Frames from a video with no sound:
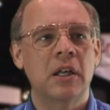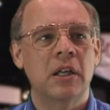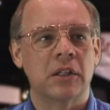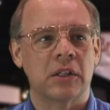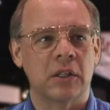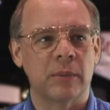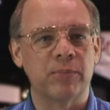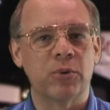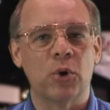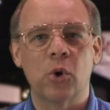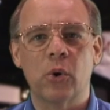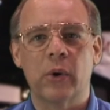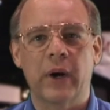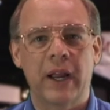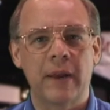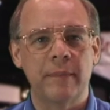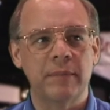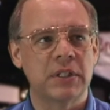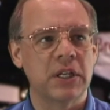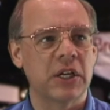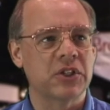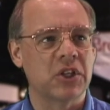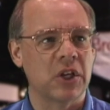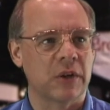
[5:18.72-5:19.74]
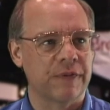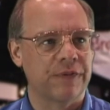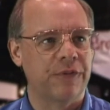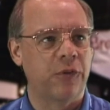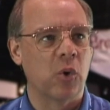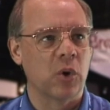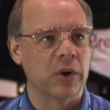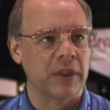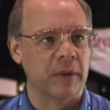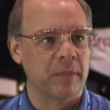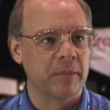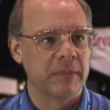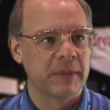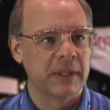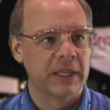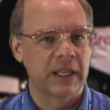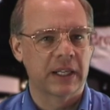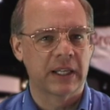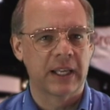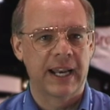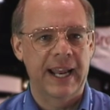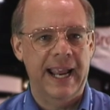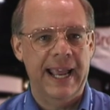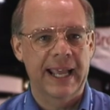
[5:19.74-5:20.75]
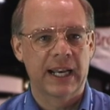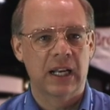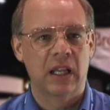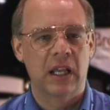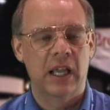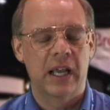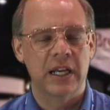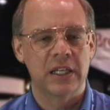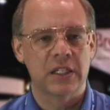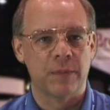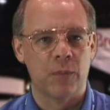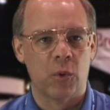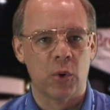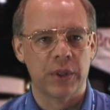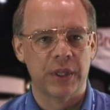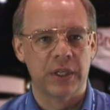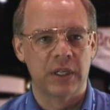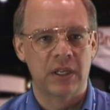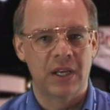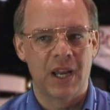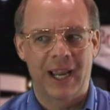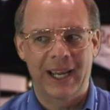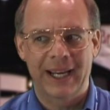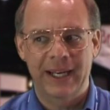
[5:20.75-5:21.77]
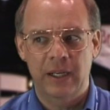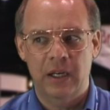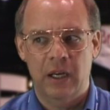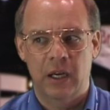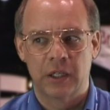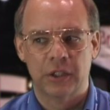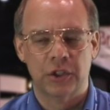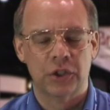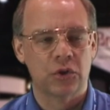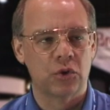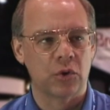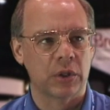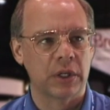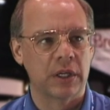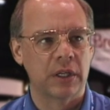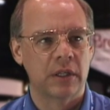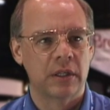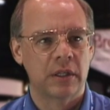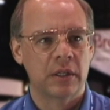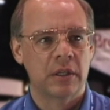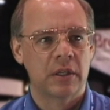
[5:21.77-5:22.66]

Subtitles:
The program does it for them. It can analyze more than 900